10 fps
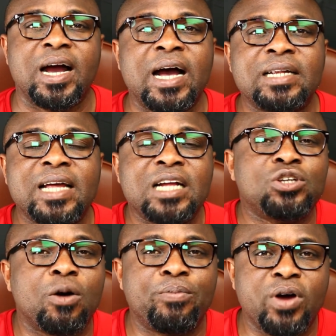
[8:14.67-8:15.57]
And that
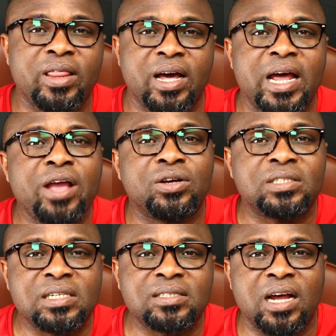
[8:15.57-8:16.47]
your brother, that your
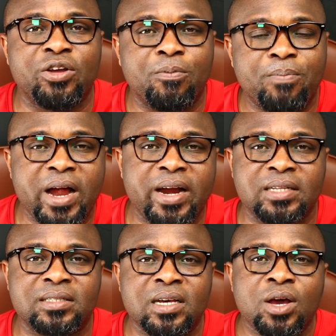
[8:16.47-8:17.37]
sister, your
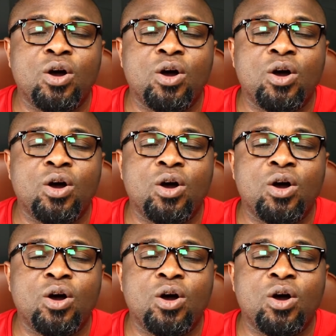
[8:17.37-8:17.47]
parents,